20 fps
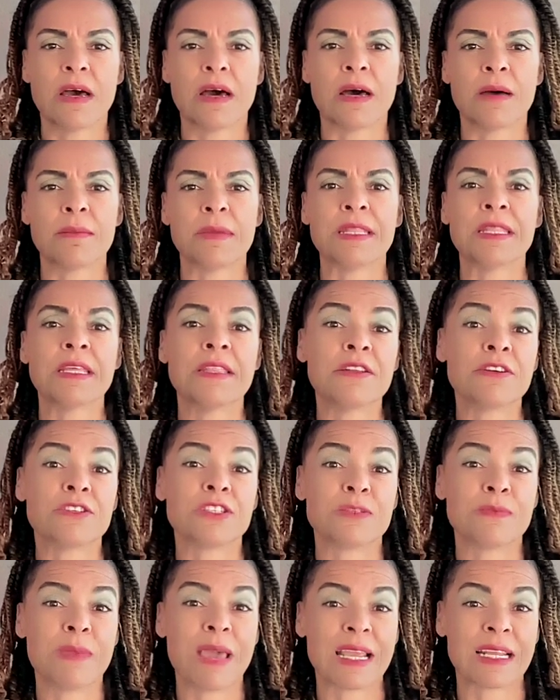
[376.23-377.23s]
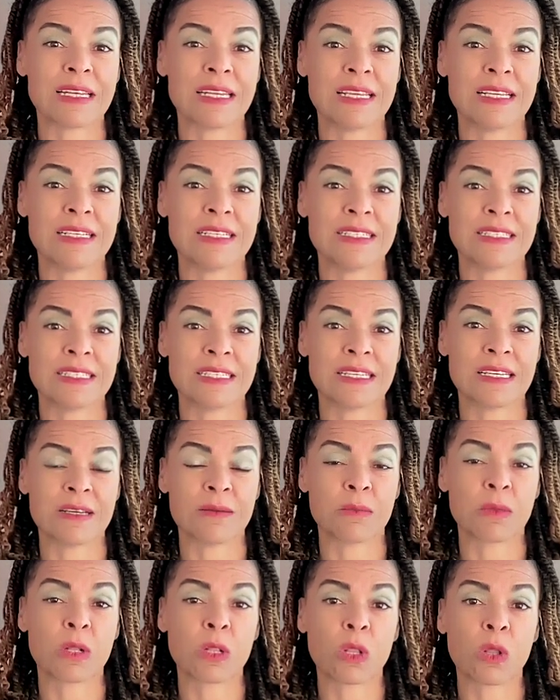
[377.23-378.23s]
And then there's
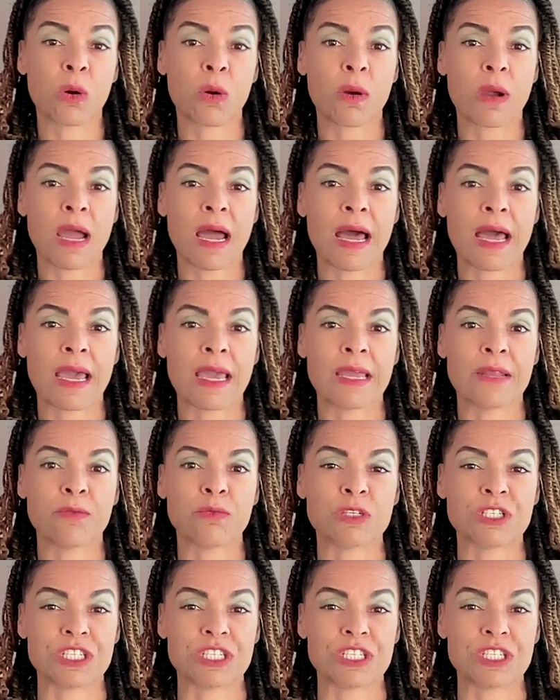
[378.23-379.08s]
magnesium chloride,